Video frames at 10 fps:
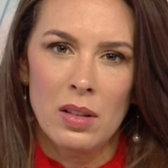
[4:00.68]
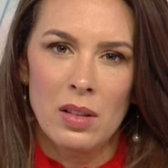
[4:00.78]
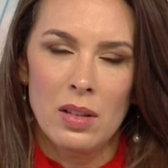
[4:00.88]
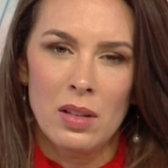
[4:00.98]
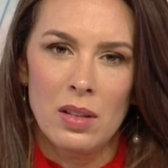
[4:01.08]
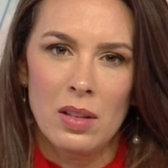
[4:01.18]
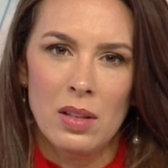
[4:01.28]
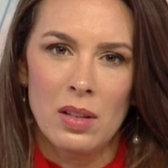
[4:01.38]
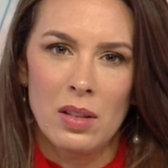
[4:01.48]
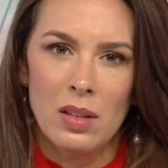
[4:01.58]

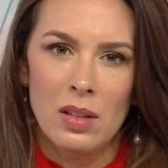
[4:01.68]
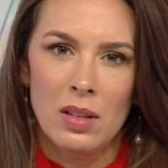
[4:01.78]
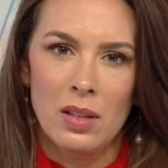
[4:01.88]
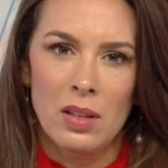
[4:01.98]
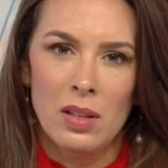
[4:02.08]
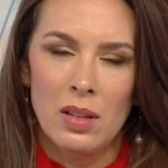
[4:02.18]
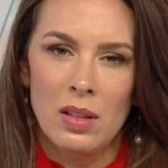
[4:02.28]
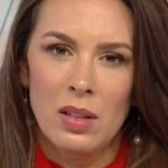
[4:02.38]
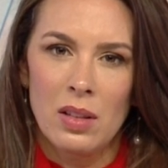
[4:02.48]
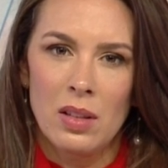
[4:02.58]

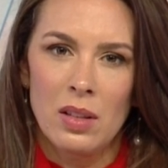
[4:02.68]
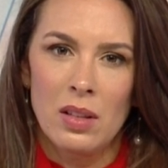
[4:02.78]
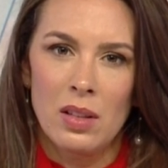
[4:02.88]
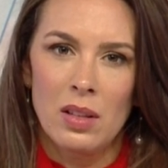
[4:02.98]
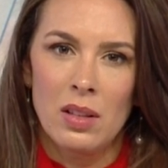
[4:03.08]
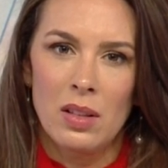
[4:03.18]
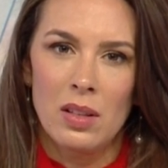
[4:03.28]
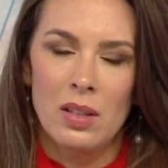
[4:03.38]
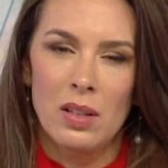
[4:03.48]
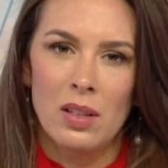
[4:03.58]

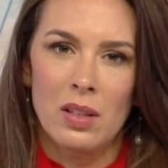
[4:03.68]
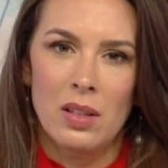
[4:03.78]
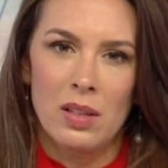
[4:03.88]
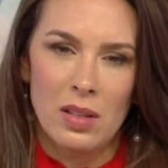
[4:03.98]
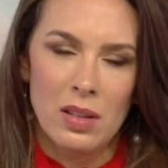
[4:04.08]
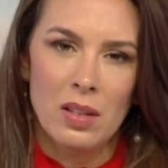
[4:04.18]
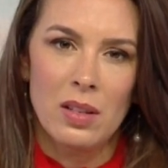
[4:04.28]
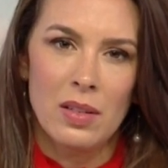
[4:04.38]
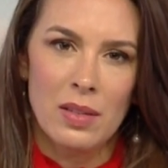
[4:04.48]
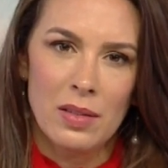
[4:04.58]

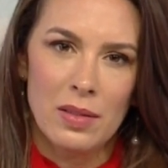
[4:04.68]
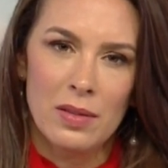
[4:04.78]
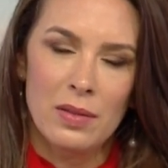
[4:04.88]
This person isn't speaking.